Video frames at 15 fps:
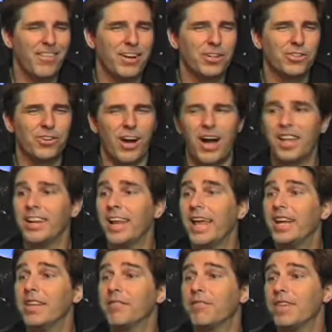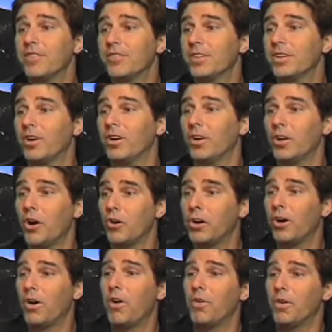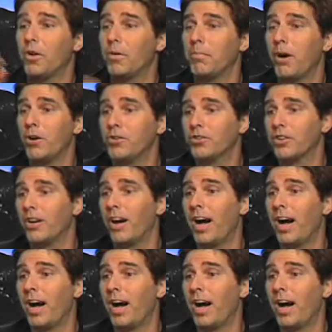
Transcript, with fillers: about John Lennon? Physical. Yoko Ono, emotional.